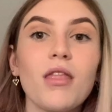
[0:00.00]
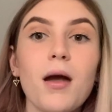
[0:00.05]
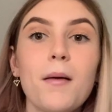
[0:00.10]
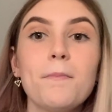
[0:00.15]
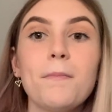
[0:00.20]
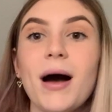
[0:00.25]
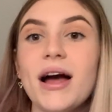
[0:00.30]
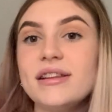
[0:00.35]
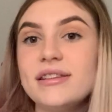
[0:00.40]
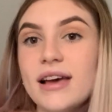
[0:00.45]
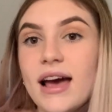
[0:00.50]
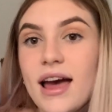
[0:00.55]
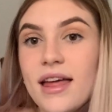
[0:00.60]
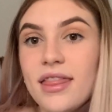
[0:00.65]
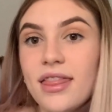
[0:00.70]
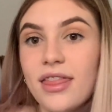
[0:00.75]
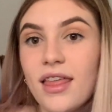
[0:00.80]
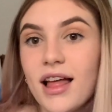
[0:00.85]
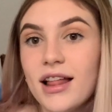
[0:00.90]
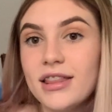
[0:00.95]
My 10th
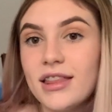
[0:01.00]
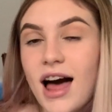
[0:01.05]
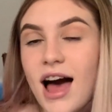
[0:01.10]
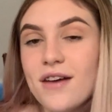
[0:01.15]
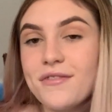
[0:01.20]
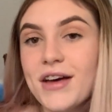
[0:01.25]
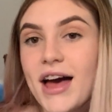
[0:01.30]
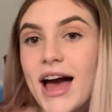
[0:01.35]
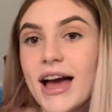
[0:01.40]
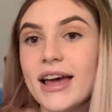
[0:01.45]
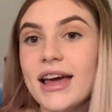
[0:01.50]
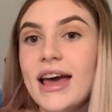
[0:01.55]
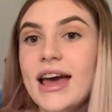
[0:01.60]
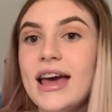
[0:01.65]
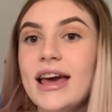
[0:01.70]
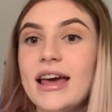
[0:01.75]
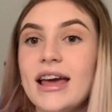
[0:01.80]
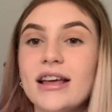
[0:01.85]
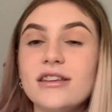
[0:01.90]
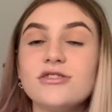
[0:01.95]
life hack
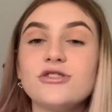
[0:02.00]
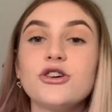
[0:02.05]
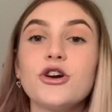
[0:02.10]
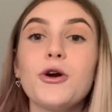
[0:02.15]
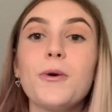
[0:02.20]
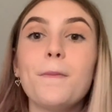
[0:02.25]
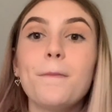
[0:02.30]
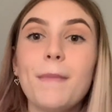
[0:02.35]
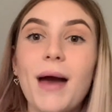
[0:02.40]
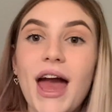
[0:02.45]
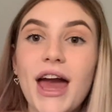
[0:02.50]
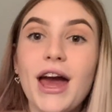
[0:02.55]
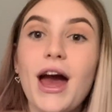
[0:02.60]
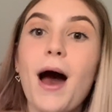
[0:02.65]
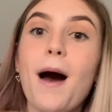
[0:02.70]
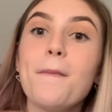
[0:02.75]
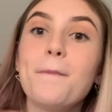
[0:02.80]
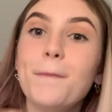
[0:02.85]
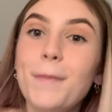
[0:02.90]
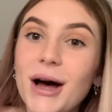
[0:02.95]
is to make a
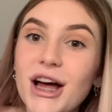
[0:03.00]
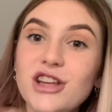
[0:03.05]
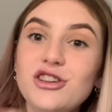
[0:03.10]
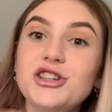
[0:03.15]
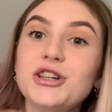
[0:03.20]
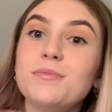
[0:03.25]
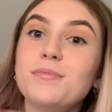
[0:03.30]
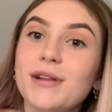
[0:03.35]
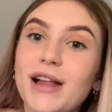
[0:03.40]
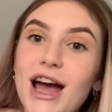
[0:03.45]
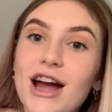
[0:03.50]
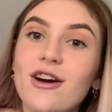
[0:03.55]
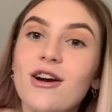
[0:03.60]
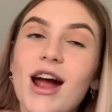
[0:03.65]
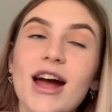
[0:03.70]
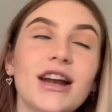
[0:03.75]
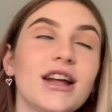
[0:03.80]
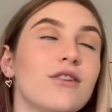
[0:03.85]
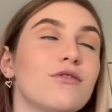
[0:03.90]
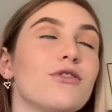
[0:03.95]
budgie
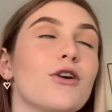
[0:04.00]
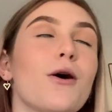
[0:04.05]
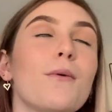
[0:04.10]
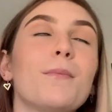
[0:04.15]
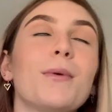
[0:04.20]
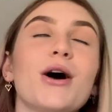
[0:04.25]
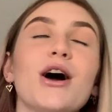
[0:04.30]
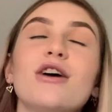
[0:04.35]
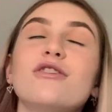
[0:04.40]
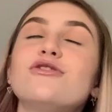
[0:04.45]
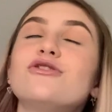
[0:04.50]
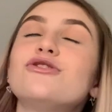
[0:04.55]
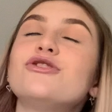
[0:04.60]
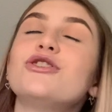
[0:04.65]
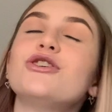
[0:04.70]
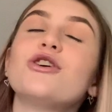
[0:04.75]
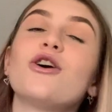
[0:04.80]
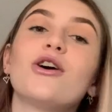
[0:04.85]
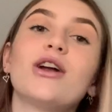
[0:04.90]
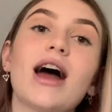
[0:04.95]
playground if your birds
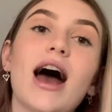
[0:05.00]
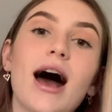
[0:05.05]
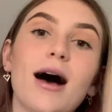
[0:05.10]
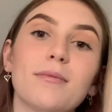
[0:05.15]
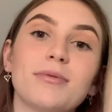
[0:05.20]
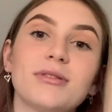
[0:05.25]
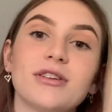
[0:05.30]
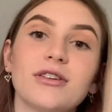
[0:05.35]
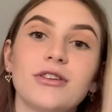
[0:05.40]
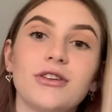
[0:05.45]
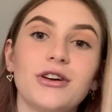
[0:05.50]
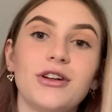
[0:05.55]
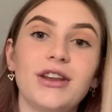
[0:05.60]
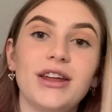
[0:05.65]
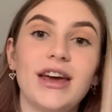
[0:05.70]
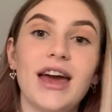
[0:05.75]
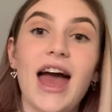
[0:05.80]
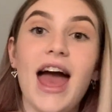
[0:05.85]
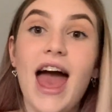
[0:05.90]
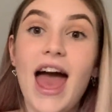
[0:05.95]
chew on
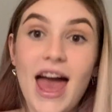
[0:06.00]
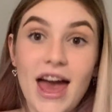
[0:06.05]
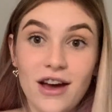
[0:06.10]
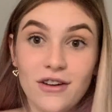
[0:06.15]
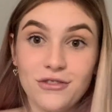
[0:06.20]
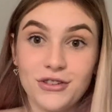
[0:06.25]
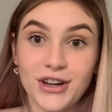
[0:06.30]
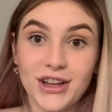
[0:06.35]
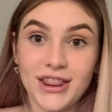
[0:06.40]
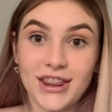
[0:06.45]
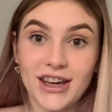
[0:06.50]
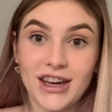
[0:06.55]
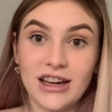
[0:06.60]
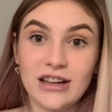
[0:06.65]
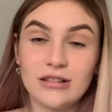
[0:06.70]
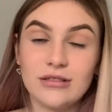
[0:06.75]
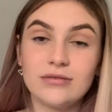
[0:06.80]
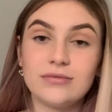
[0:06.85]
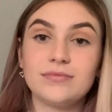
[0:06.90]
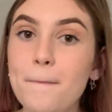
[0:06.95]
absolutely everything.
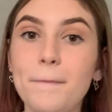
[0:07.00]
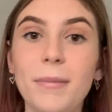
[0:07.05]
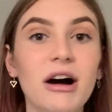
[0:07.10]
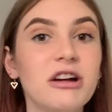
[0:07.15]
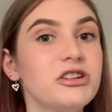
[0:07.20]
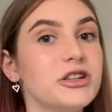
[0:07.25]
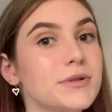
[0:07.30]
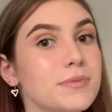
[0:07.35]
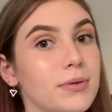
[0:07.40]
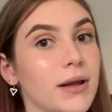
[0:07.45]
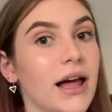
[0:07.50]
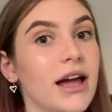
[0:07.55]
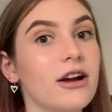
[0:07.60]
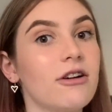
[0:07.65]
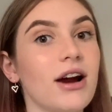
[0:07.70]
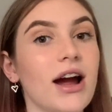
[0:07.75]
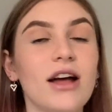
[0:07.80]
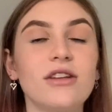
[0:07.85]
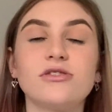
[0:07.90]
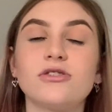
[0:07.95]
Budgie
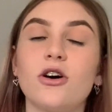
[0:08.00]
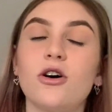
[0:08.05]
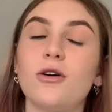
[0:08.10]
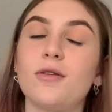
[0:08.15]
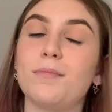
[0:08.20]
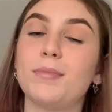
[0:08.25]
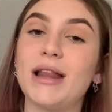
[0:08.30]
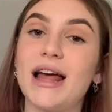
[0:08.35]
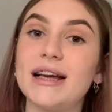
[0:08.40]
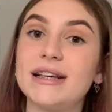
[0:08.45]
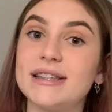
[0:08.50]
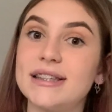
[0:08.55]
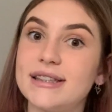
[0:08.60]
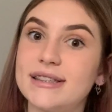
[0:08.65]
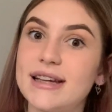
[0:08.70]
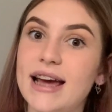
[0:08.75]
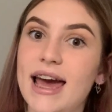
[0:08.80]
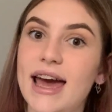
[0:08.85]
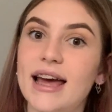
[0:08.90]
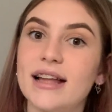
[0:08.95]
playgrounds or play
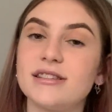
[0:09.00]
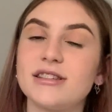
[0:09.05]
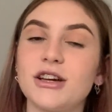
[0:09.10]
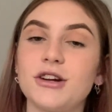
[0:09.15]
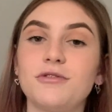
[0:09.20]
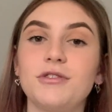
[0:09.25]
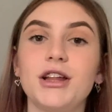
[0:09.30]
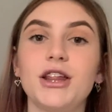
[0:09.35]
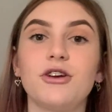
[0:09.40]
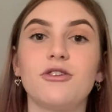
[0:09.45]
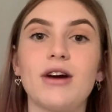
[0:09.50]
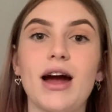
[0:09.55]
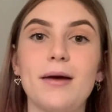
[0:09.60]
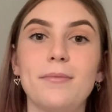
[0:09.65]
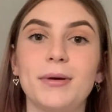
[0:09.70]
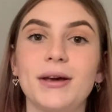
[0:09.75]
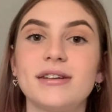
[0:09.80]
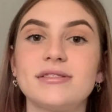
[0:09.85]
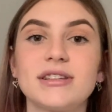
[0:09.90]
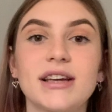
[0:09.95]
stands are really great
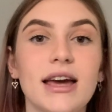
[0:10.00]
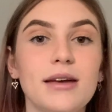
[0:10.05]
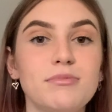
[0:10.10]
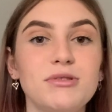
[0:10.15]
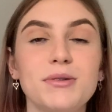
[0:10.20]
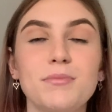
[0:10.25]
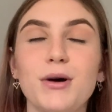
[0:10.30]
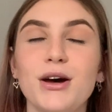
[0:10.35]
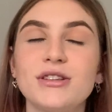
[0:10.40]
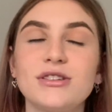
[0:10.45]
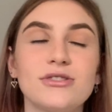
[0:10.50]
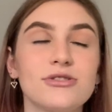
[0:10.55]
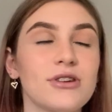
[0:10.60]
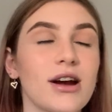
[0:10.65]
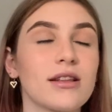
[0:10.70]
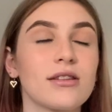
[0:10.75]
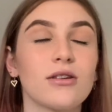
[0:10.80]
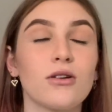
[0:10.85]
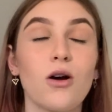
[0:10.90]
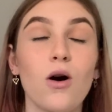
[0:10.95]
because it keeps your bird
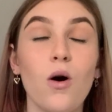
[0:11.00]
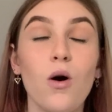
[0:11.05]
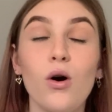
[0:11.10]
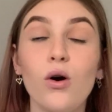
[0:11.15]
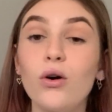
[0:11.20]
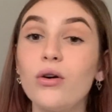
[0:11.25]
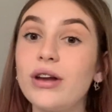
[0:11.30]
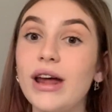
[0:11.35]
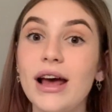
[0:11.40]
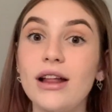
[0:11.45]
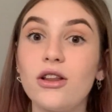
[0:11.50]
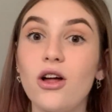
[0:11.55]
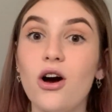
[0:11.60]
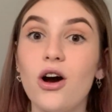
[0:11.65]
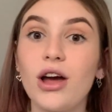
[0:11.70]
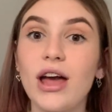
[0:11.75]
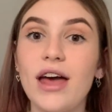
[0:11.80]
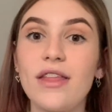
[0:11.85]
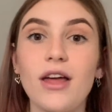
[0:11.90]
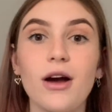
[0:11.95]
distracted all day long,
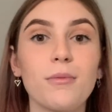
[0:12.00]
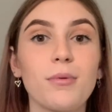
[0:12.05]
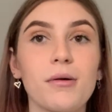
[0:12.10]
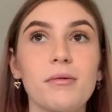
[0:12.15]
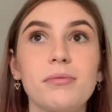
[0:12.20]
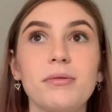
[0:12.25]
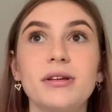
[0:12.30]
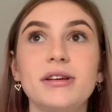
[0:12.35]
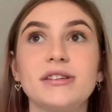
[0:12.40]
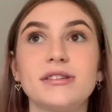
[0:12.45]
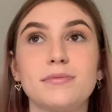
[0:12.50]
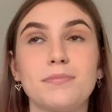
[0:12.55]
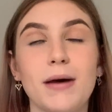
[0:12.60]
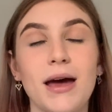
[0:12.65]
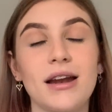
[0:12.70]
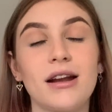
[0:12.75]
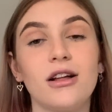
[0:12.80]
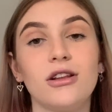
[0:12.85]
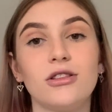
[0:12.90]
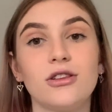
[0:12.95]
and they'll probably spend
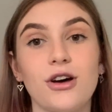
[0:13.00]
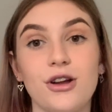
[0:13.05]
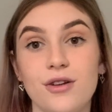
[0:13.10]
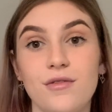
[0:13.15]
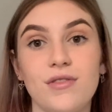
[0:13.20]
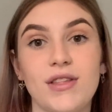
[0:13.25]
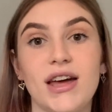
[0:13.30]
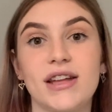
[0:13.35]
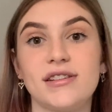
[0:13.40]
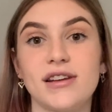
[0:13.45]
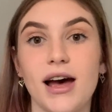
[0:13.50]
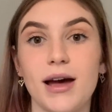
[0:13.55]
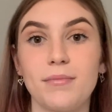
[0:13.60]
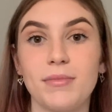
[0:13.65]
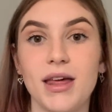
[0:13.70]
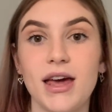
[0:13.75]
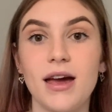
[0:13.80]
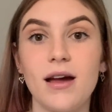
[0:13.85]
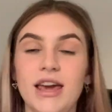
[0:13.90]
a lot of their time there.